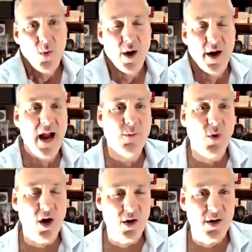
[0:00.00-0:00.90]
When I
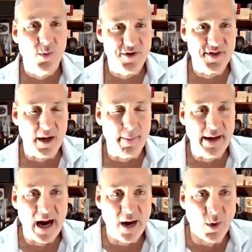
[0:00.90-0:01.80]
work with
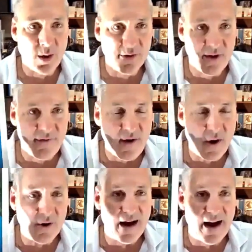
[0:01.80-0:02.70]
somebody, I work with their
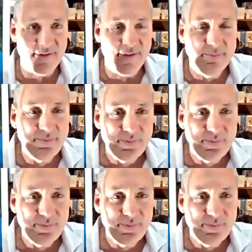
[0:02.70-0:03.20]
photograph,